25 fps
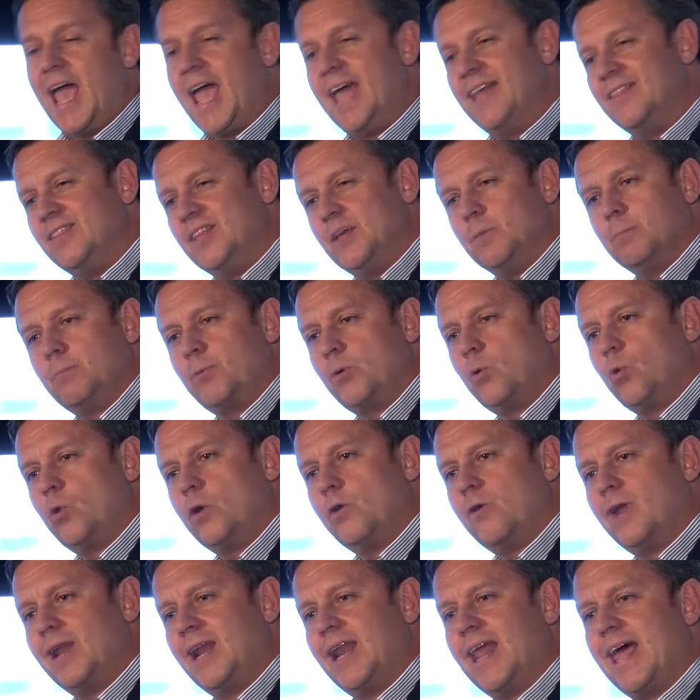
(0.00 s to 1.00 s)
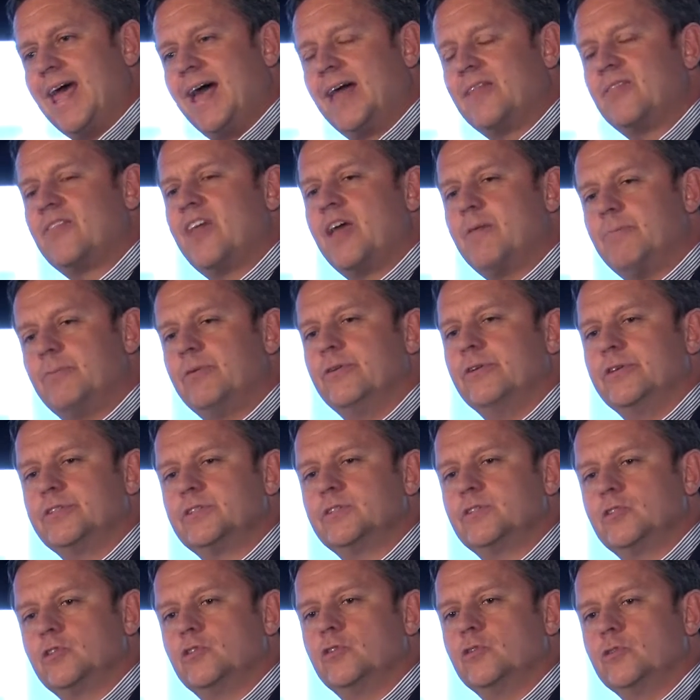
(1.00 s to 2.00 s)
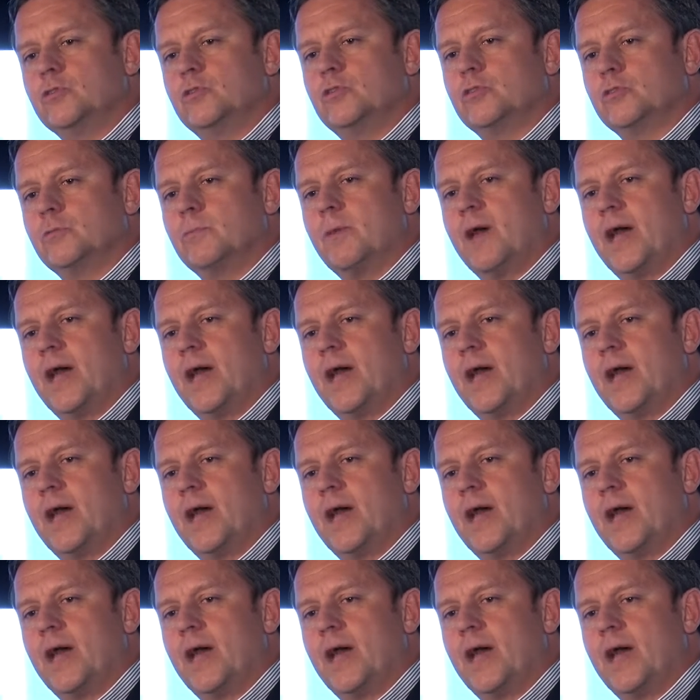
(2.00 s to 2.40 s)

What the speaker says: and the employer allowed that person to do too